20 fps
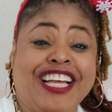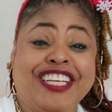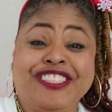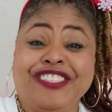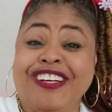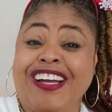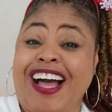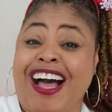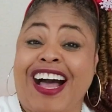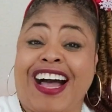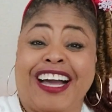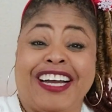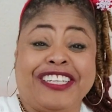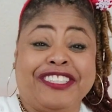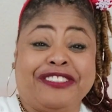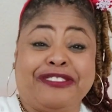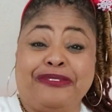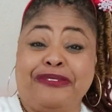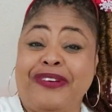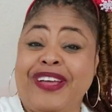You
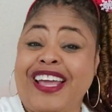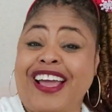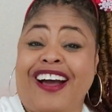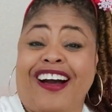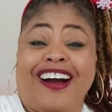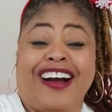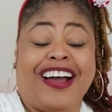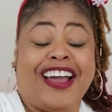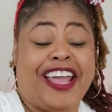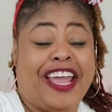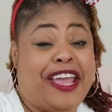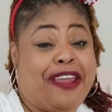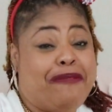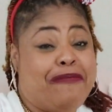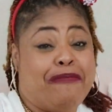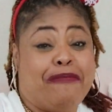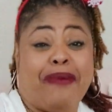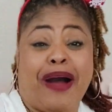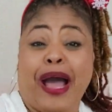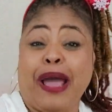guys, we are
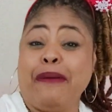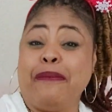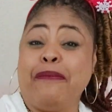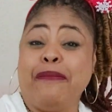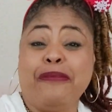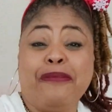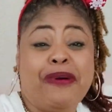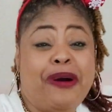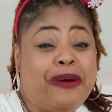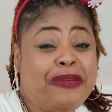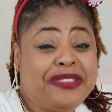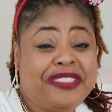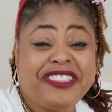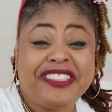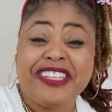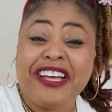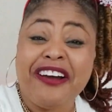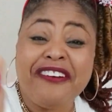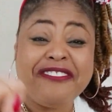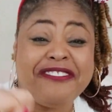in my
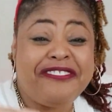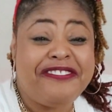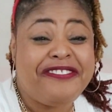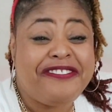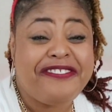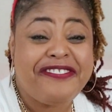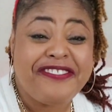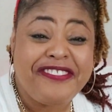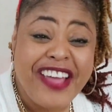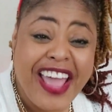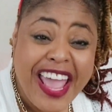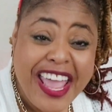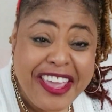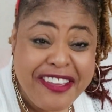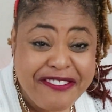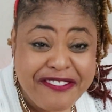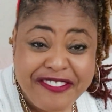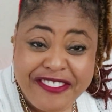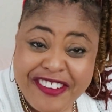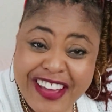most
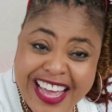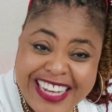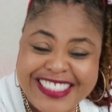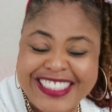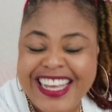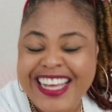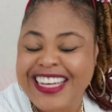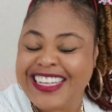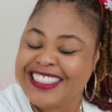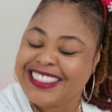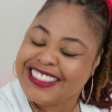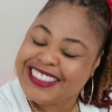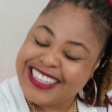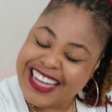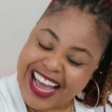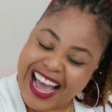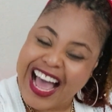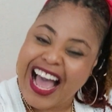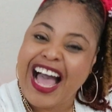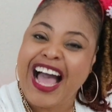favorite
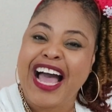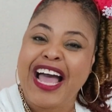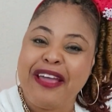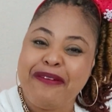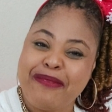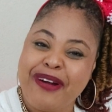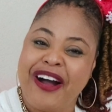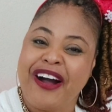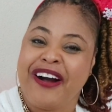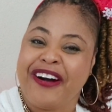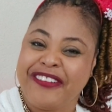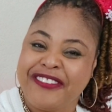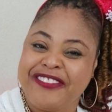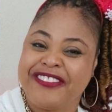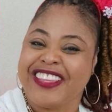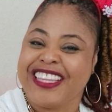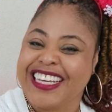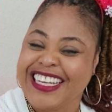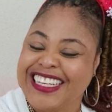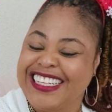time
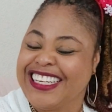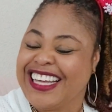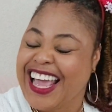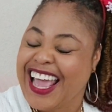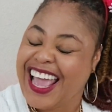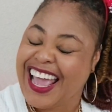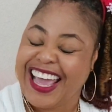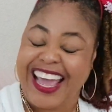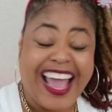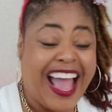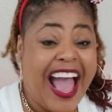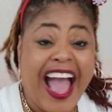of the year.